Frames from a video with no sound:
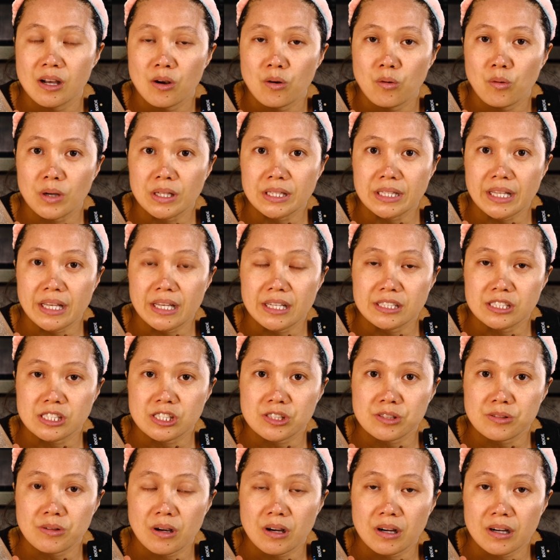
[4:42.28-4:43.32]
what
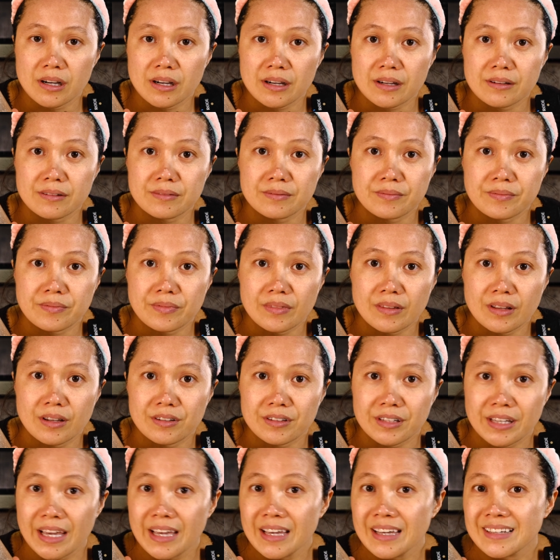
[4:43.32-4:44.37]
age you are.
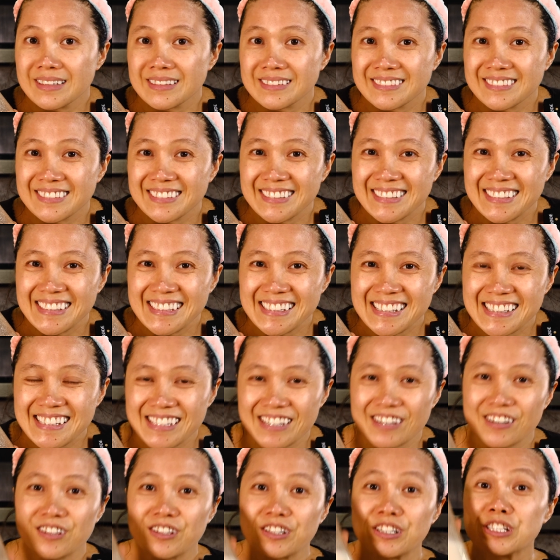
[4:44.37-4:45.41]
Okay?
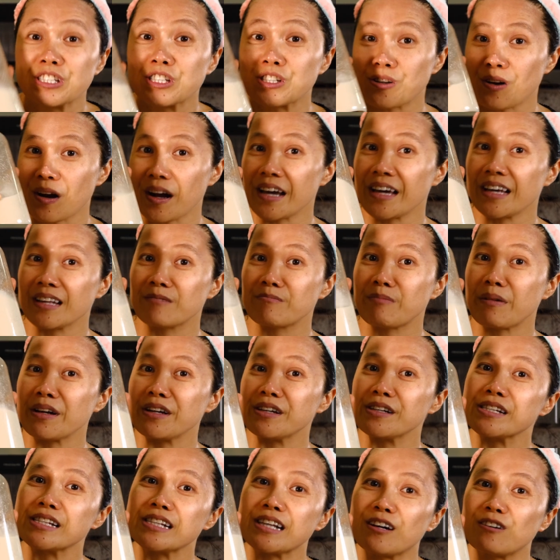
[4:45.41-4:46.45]
So try it by
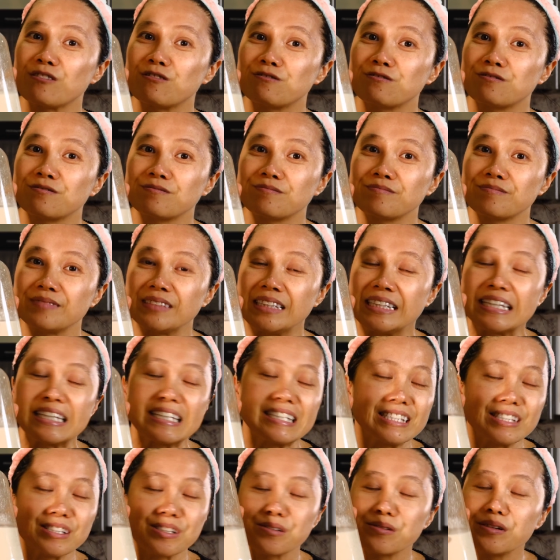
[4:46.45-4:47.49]
yourself.
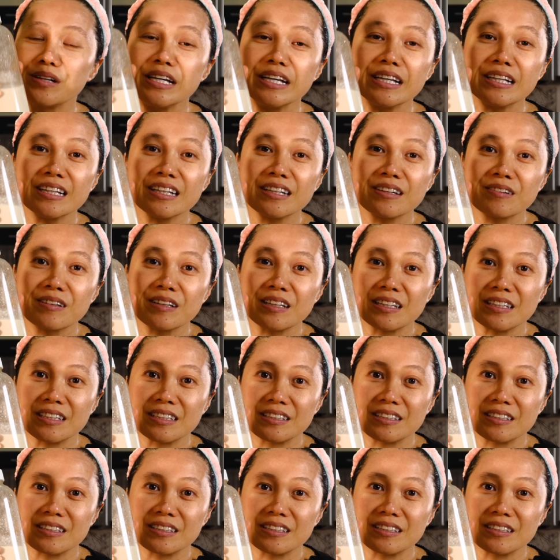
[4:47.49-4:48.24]
It's really